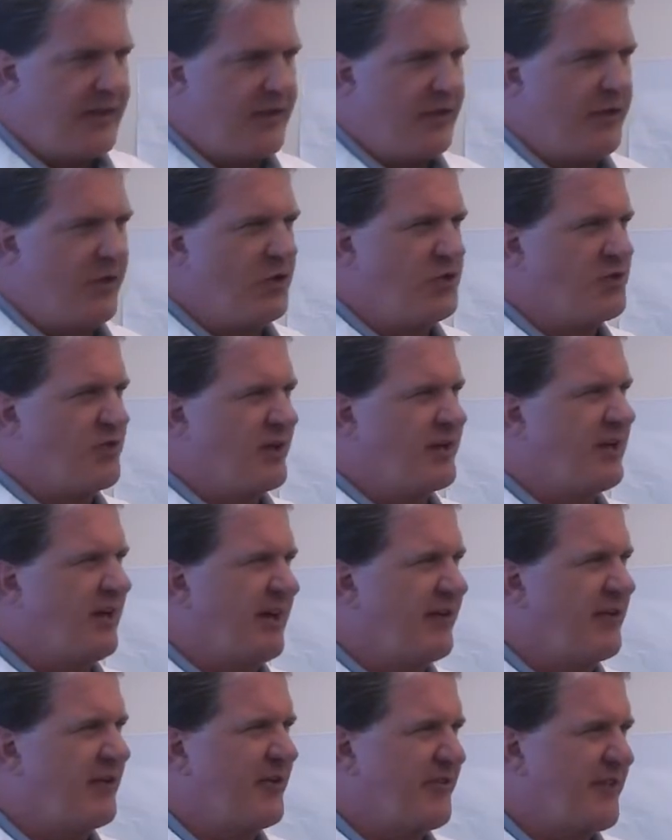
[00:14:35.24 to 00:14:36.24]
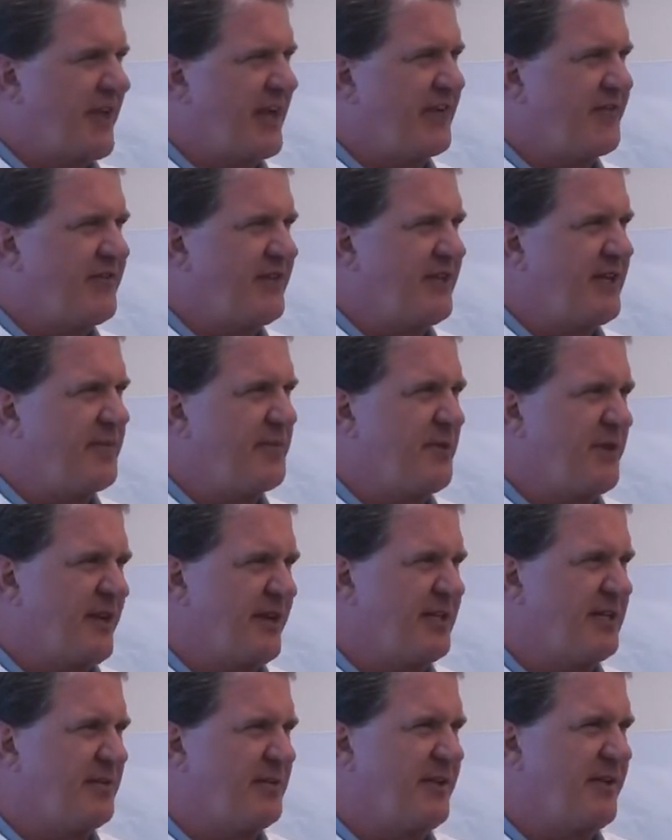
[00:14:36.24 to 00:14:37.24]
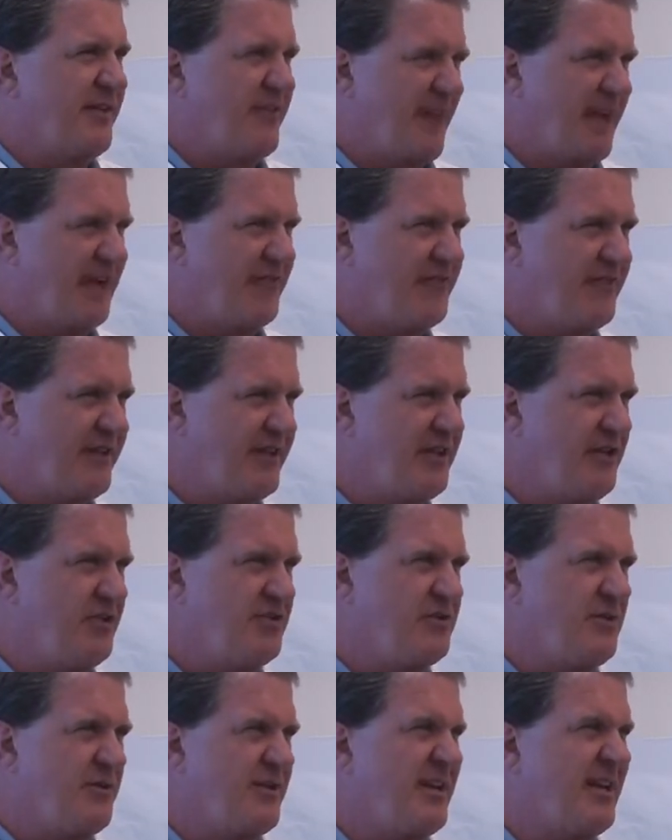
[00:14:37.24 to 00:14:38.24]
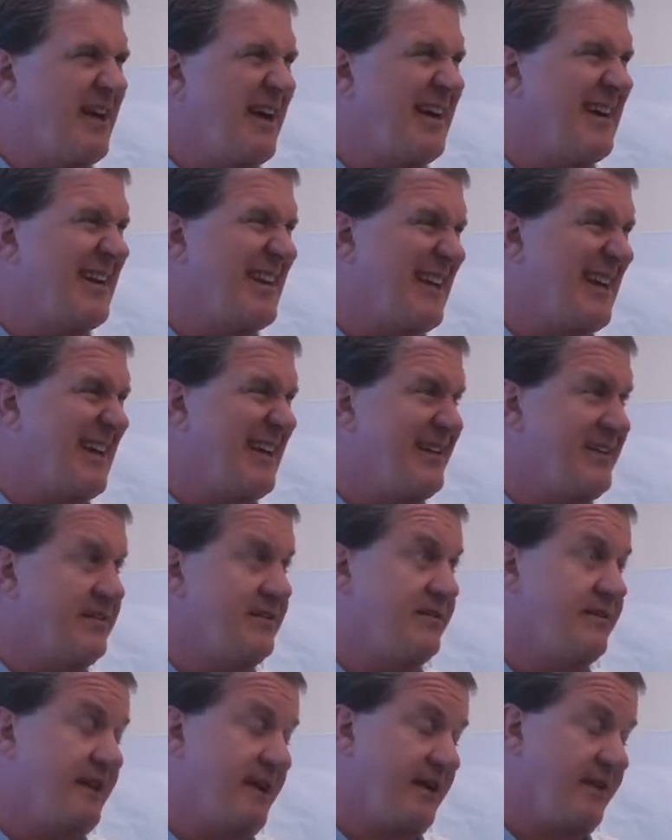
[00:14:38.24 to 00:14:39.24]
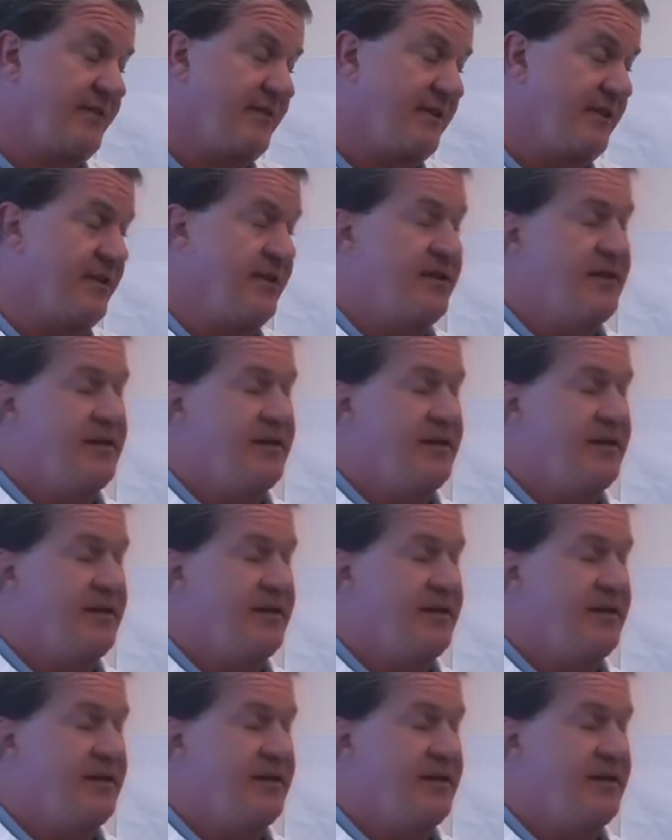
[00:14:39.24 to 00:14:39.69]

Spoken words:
Those recover, thankfully, predictably, thankfully, usually within 90 days, thankfully.